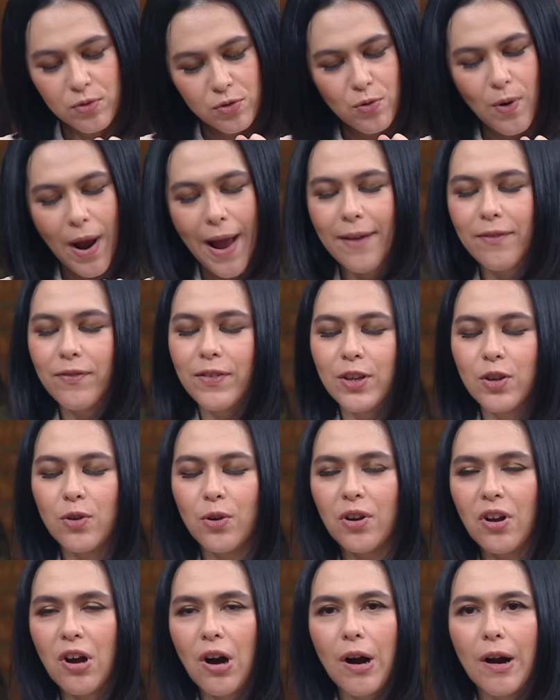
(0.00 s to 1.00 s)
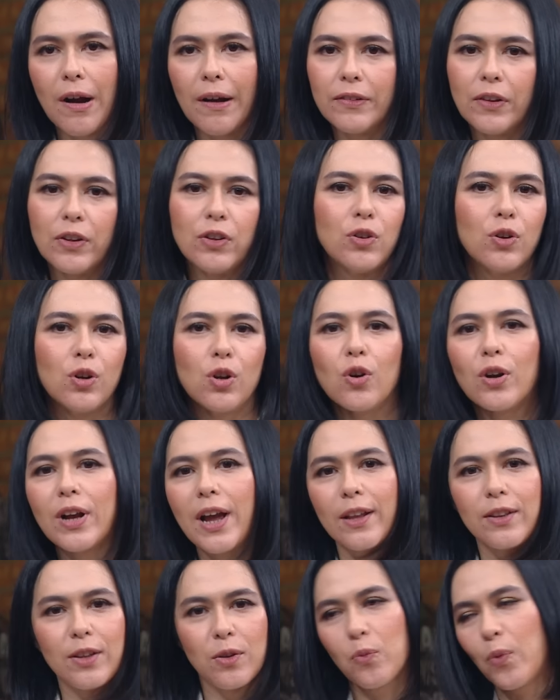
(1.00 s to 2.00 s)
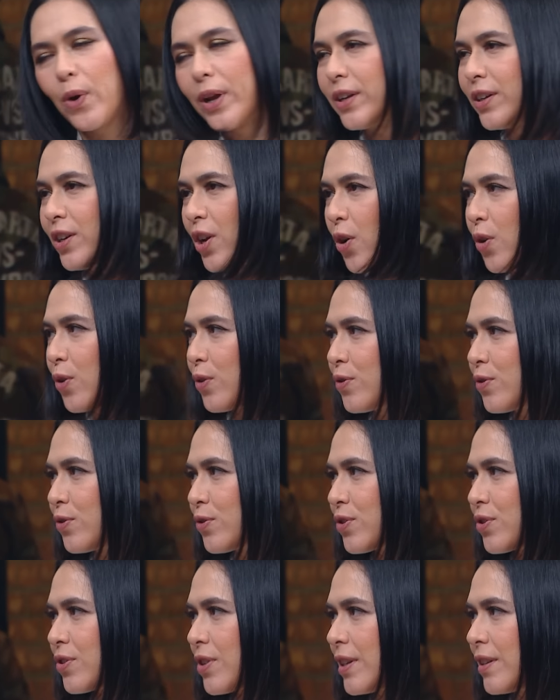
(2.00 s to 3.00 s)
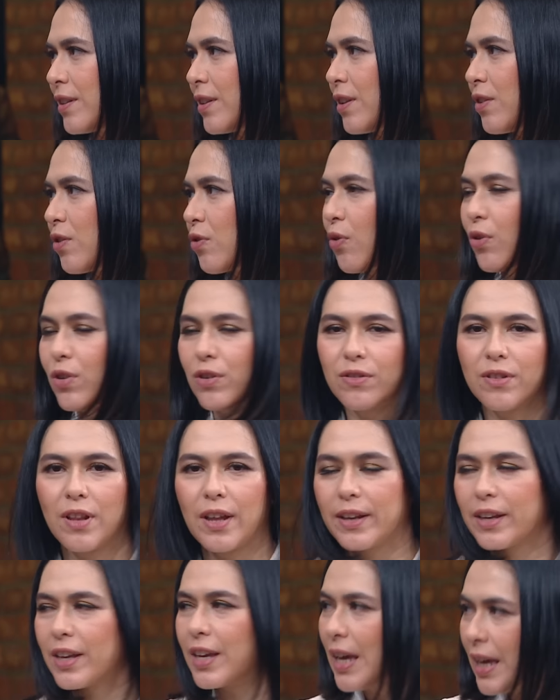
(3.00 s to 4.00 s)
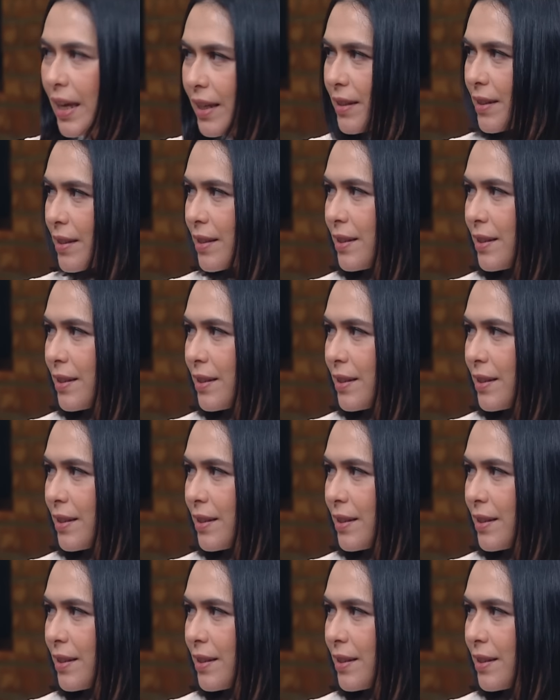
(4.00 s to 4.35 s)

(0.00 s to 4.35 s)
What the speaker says: driving your car and then you look at the windows and there are like kids.